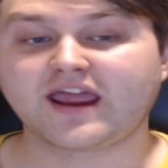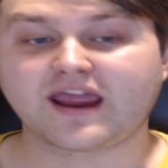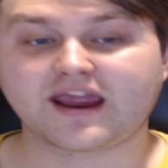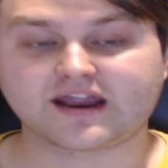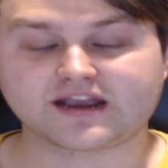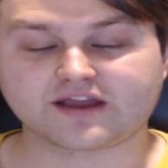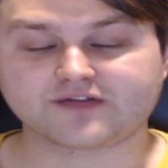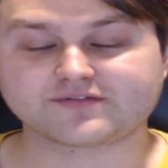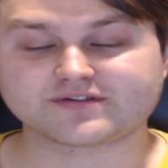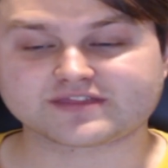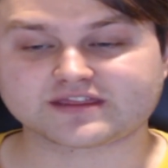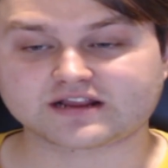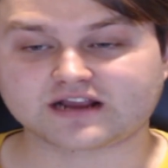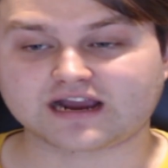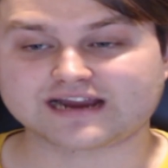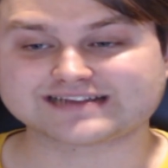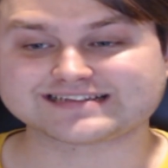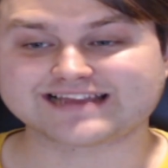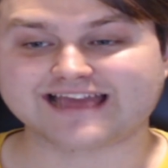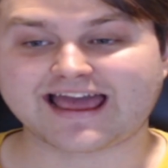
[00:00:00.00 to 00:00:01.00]
and everything
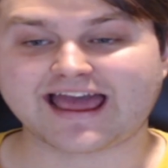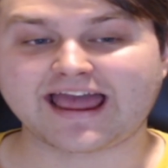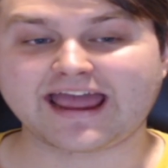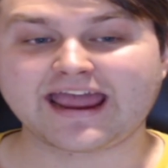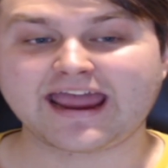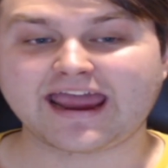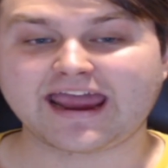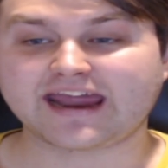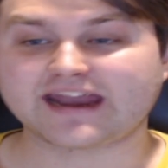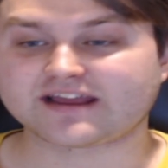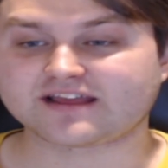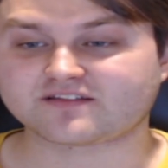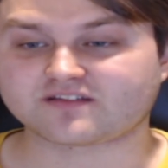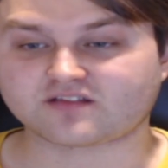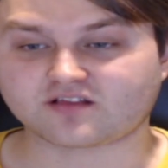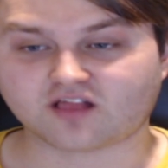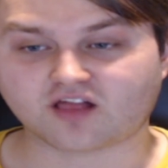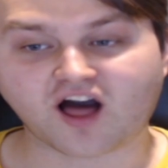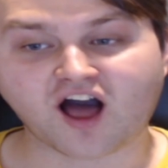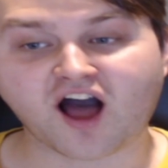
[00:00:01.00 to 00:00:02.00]
like that, and
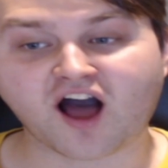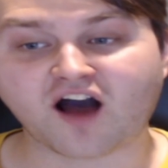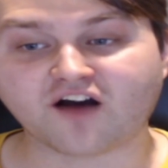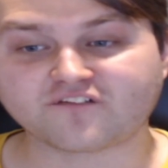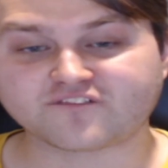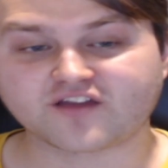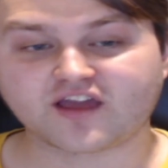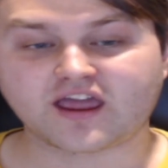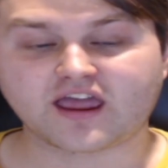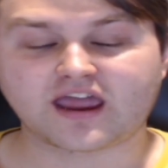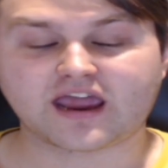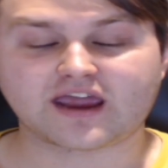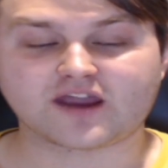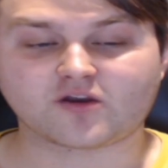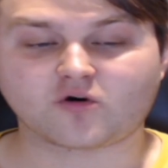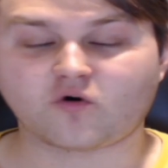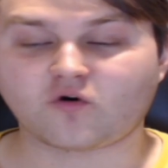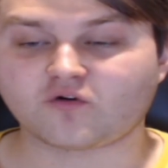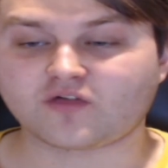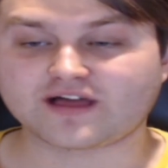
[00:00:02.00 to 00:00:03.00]
his laugh
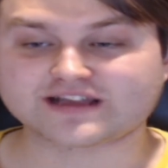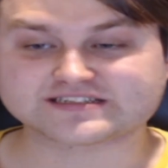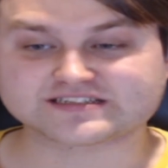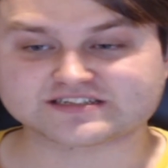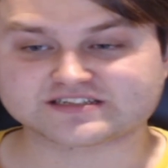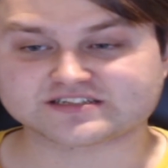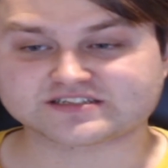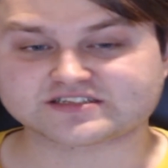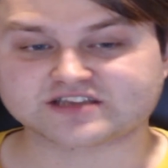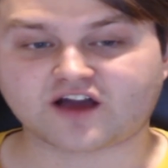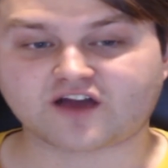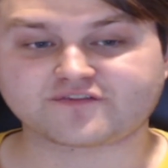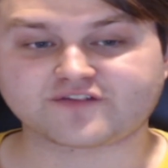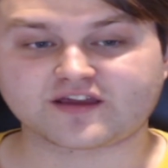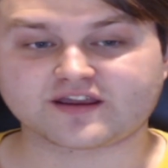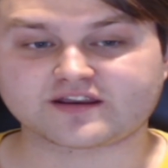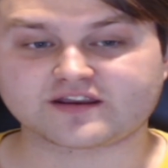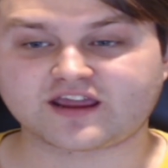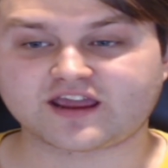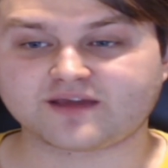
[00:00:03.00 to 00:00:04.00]
and all that stuff,
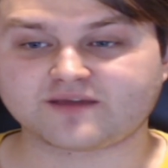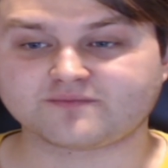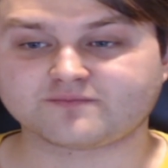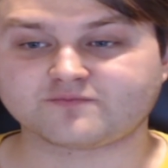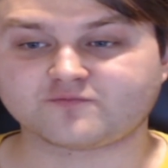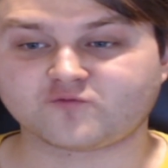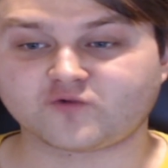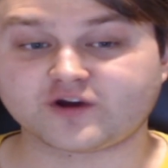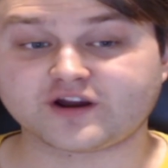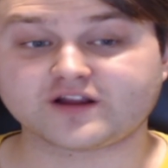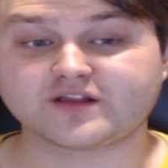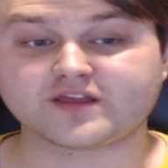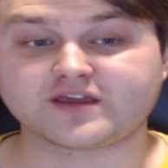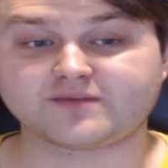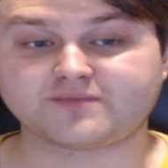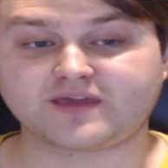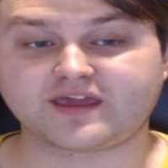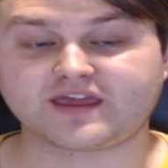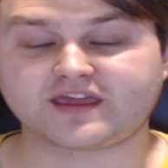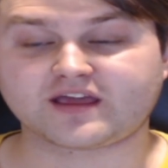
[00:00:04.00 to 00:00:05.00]
and him
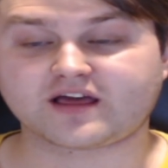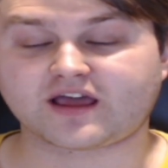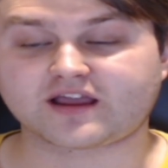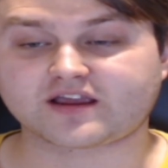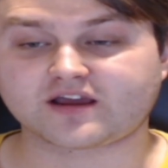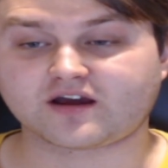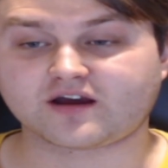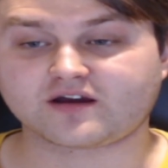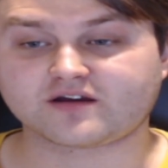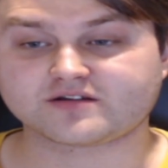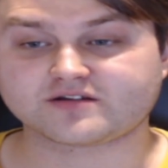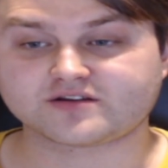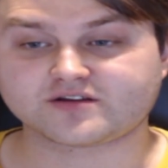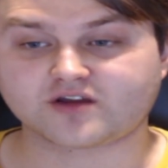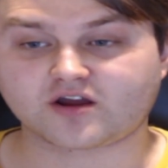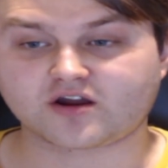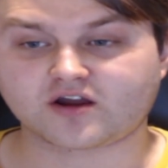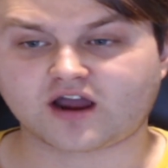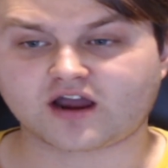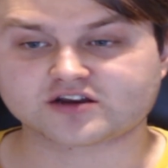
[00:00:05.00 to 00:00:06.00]
really being like a, you
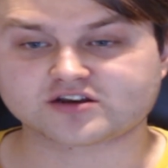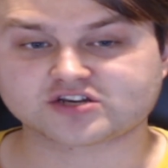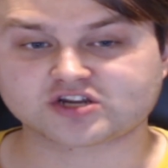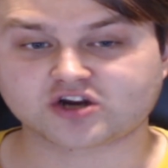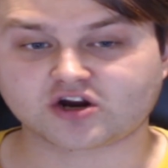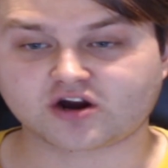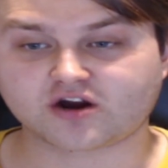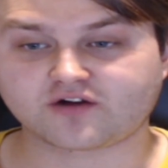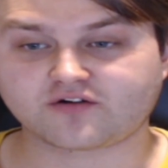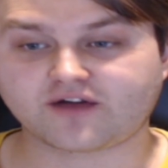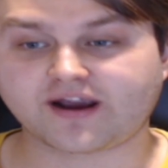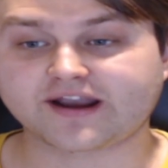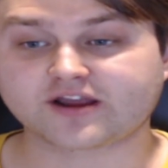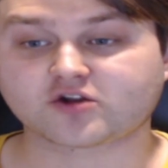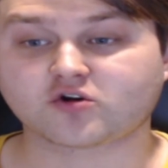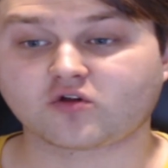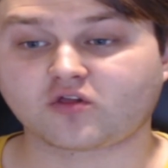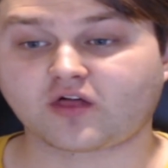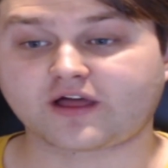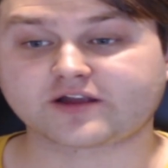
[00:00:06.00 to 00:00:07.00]
know, a
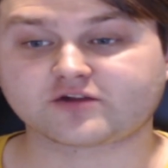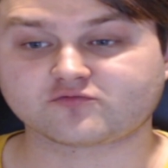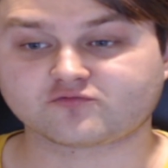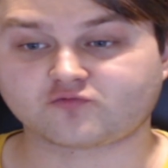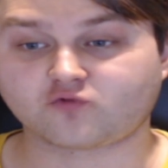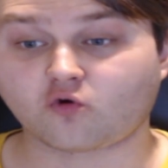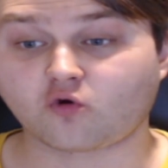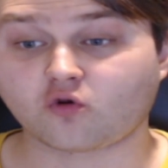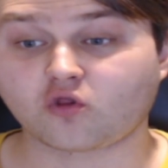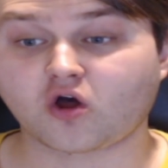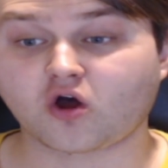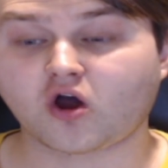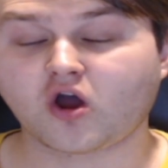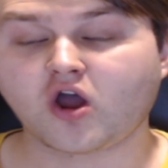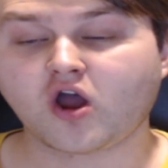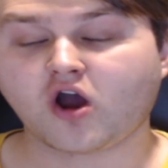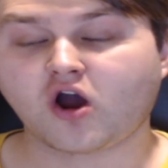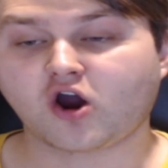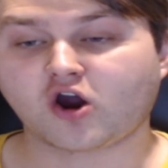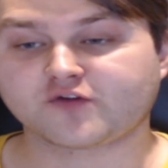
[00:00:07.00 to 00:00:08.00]
tyrannical, like, ruler
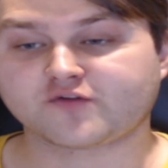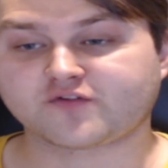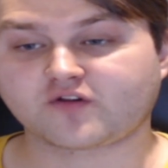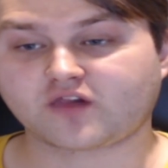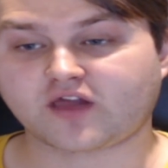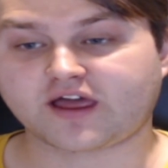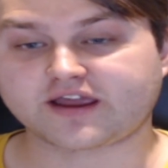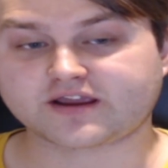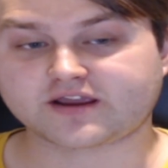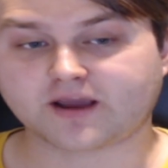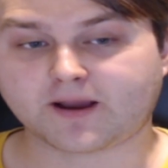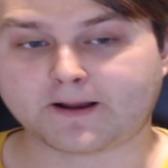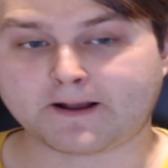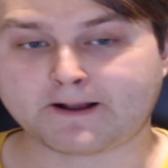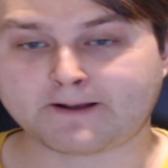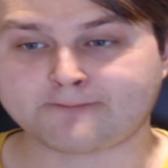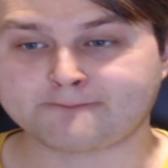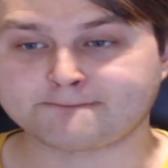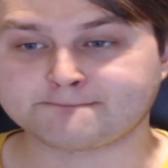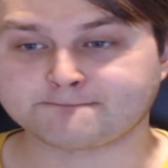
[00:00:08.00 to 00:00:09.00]
over, like,
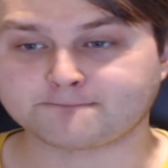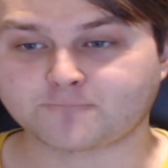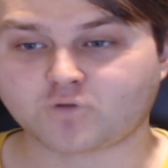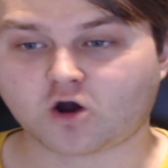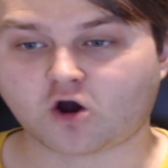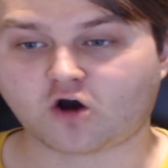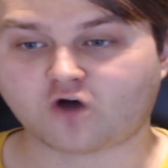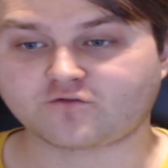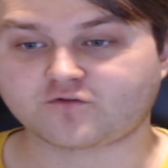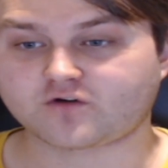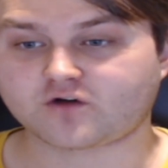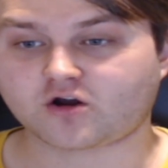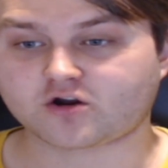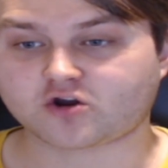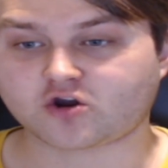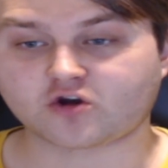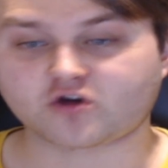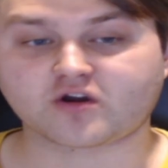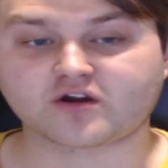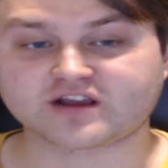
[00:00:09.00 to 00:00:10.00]
of
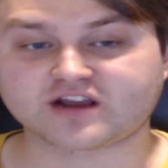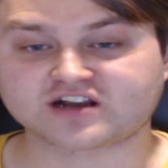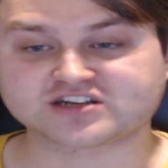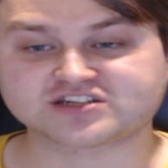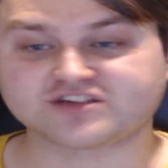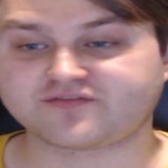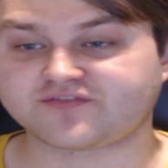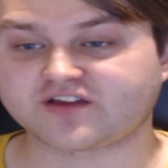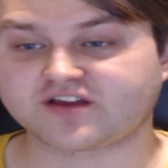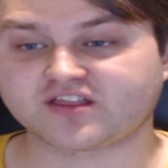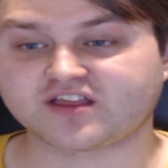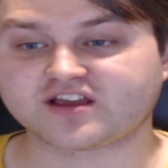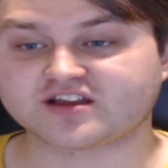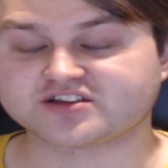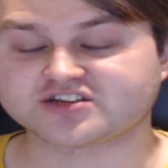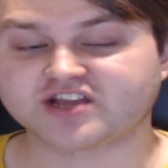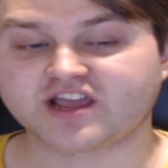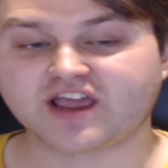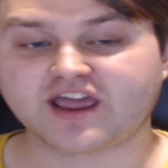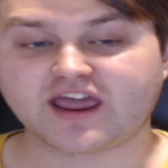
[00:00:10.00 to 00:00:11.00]
Kokoyashi
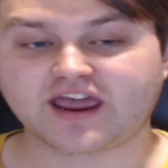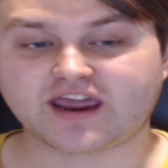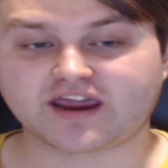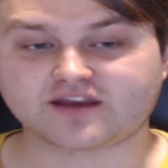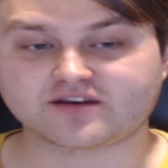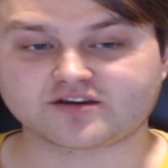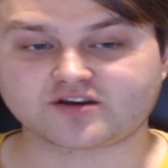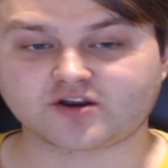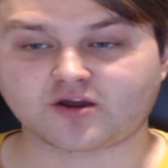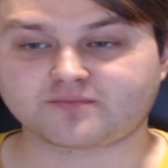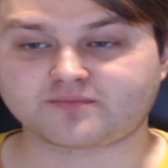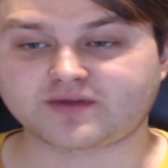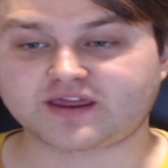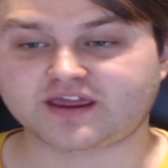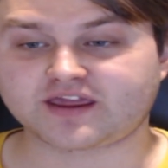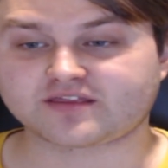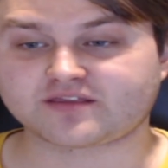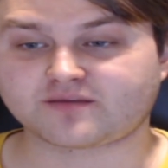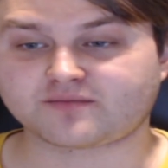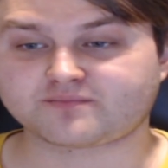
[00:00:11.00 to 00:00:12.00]
Village, and, you know,
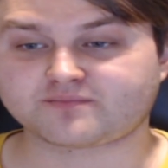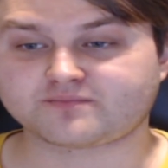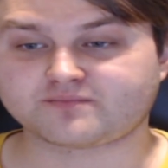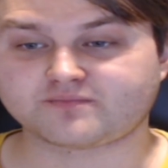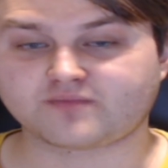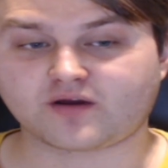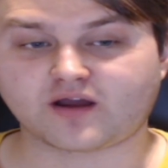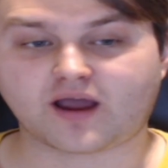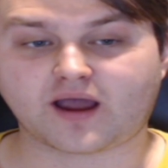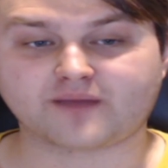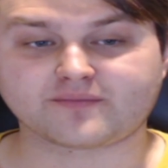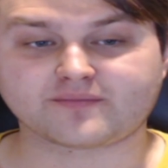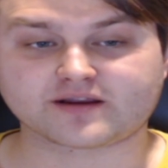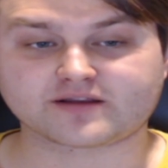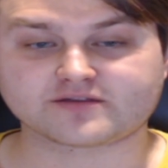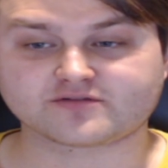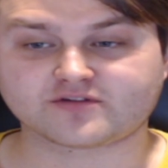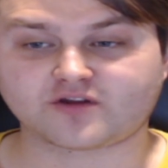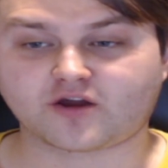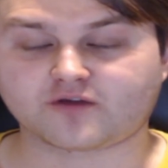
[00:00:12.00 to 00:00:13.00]
being the, you
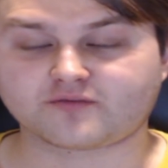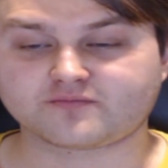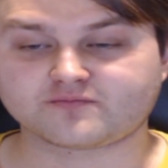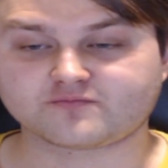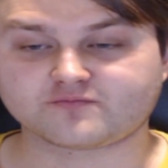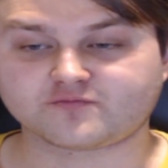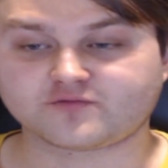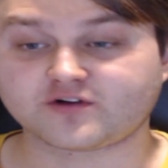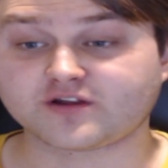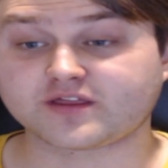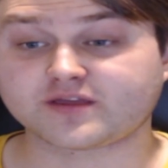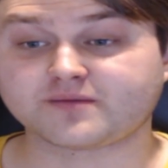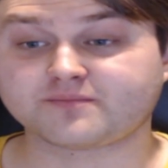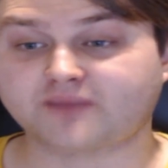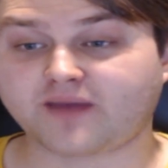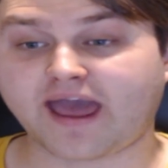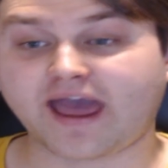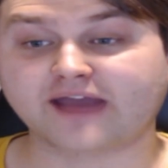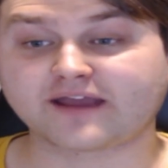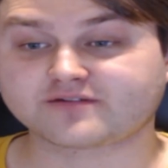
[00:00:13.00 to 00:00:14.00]
know, really
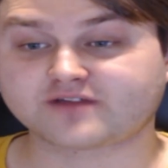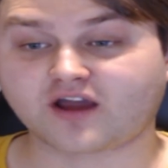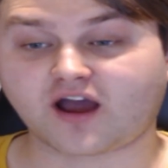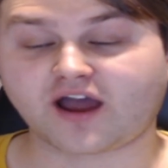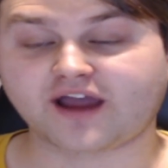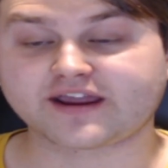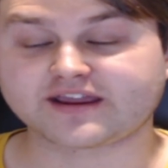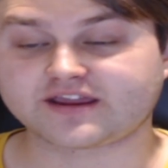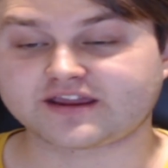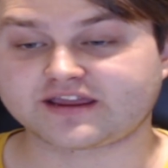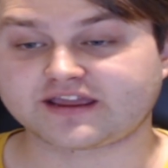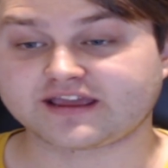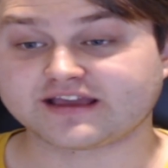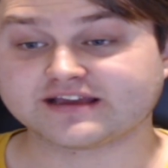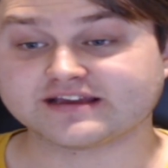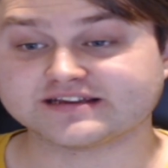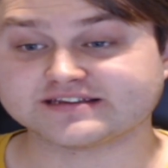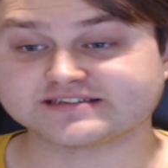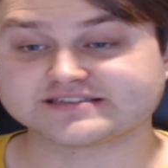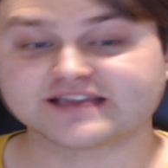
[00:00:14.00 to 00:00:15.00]
bad guy he
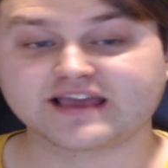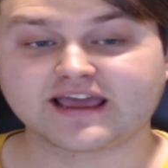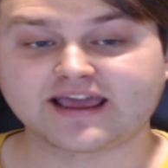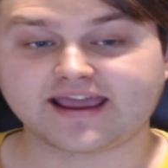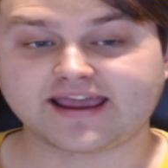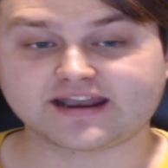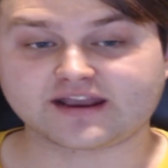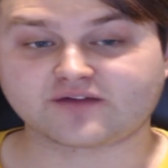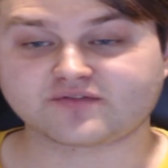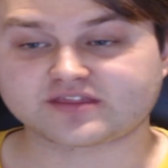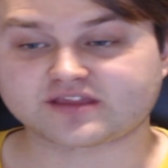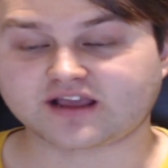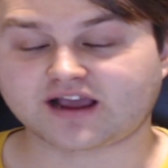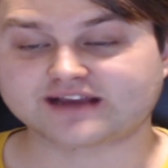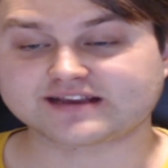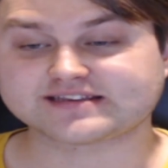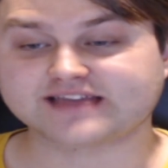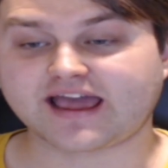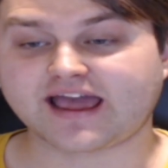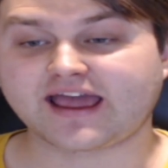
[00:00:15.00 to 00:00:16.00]
is and everything
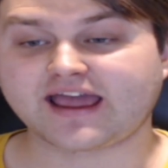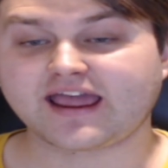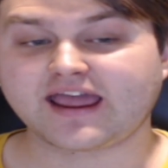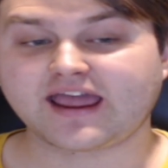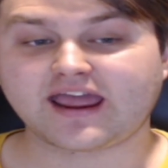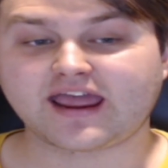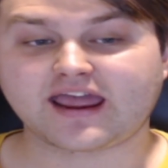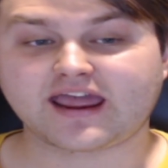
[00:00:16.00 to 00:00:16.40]
like that.